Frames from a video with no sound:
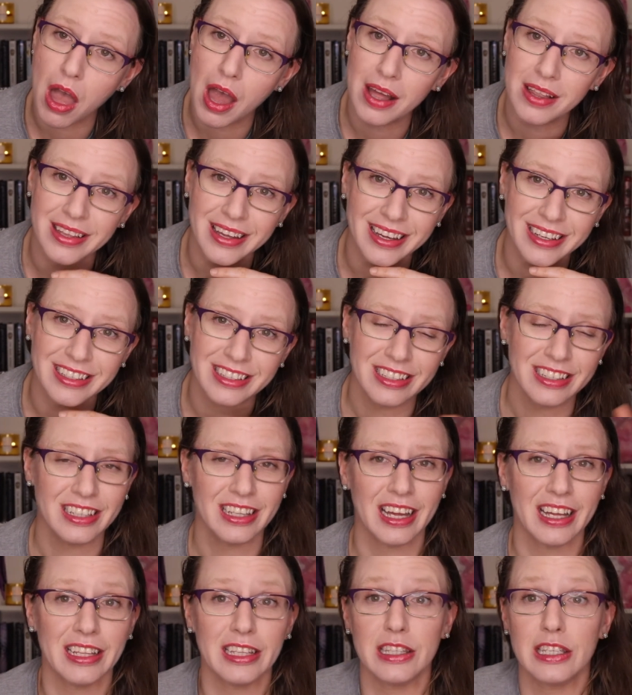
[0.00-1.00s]

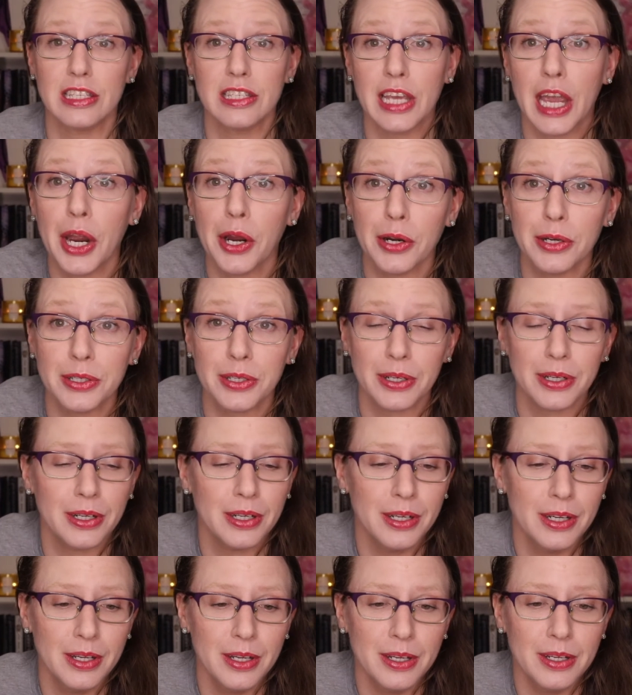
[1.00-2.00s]
that this character,
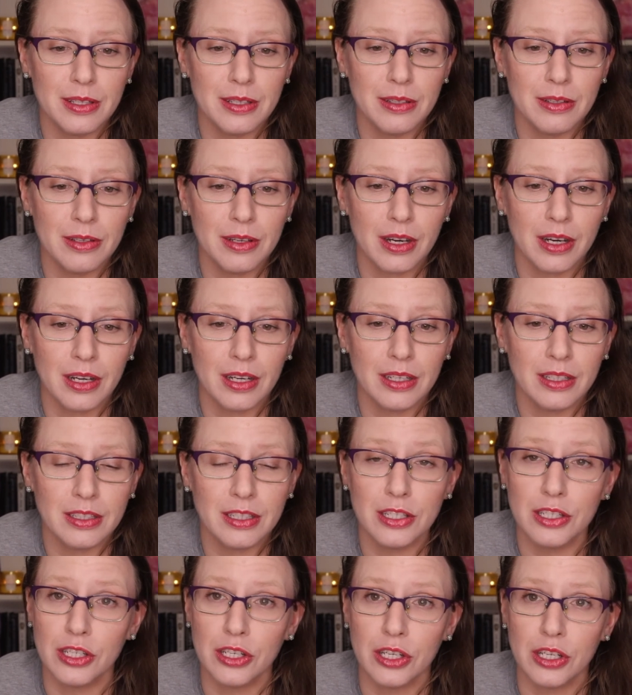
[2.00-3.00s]

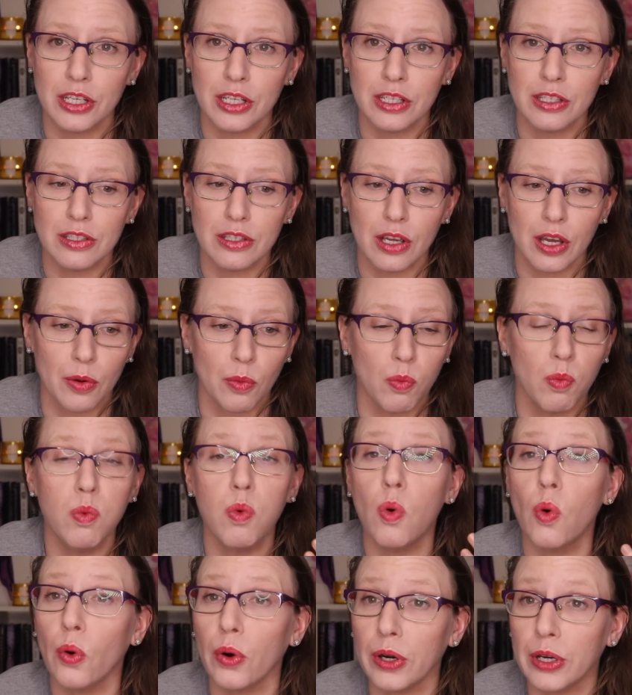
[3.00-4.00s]
she's a
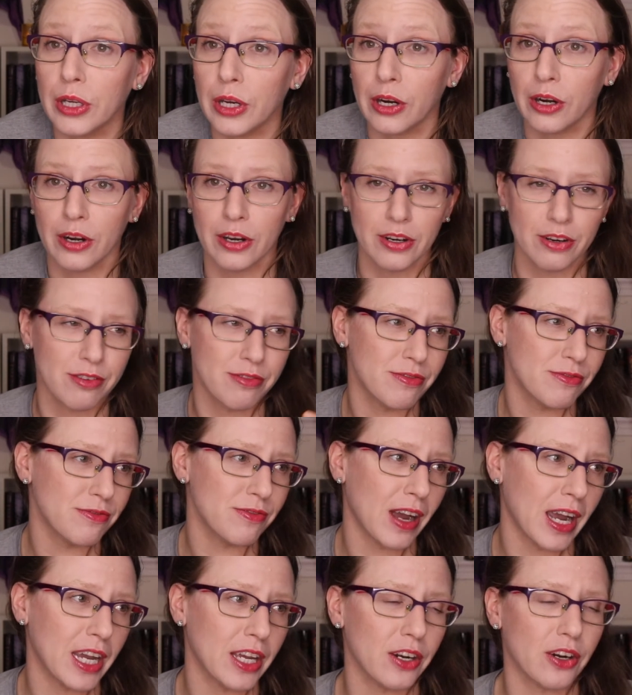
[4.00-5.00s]
warrior and a
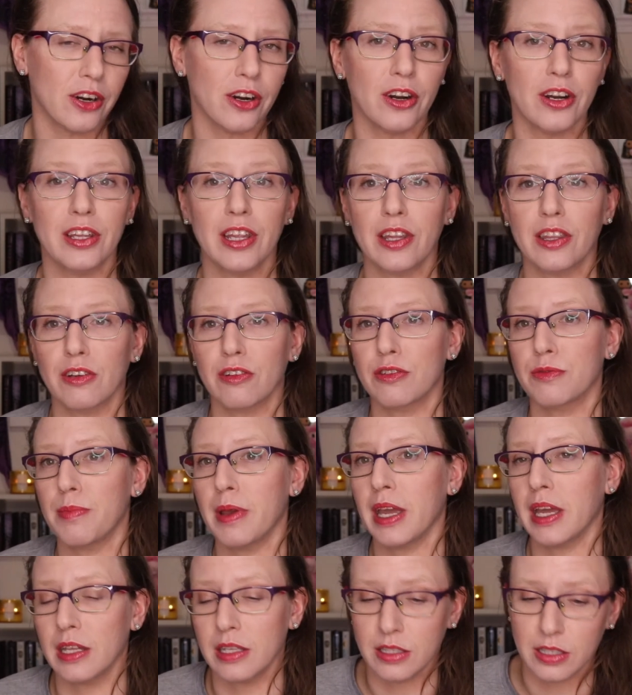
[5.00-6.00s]
fighter, and that there's
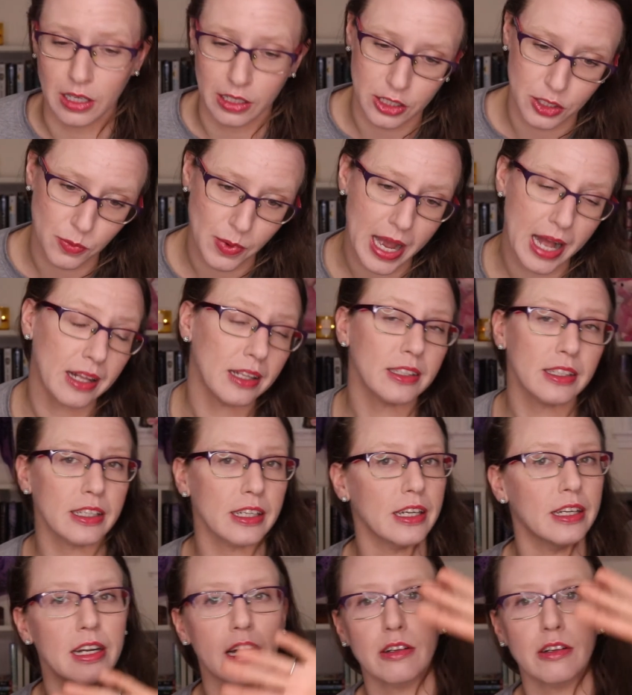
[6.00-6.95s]
pansexuality and